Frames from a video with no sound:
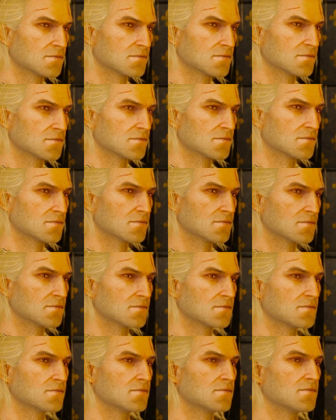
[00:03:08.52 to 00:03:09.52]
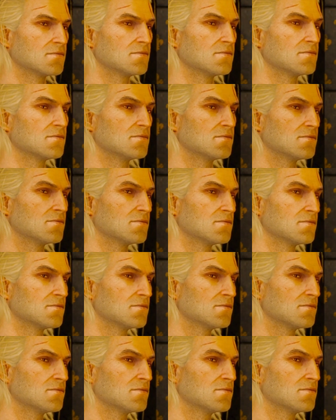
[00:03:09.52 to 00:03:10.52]

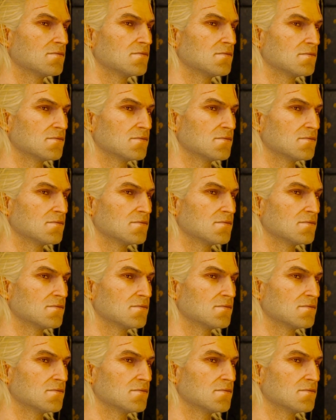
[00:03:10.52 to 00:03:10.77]
No one is speaking in this clip.